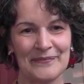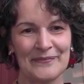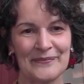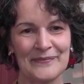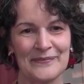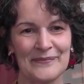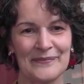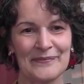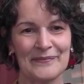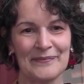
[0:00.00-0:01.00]

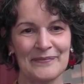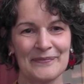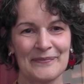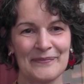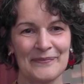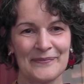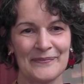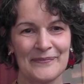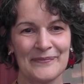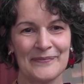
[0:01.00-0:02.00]

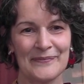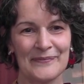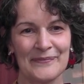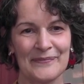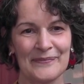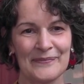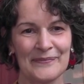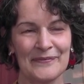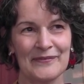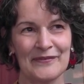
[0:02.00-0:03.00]

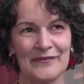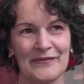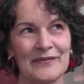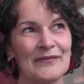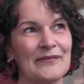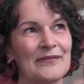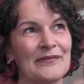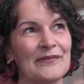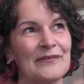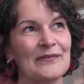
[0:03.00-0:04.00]

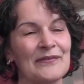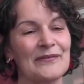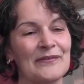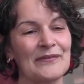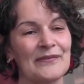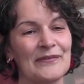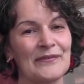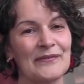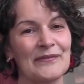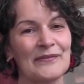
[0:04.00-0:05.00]

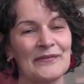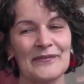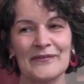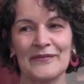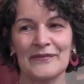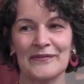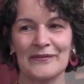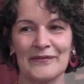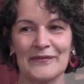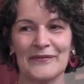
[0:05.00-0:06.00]
No words are spoken by the person on screen.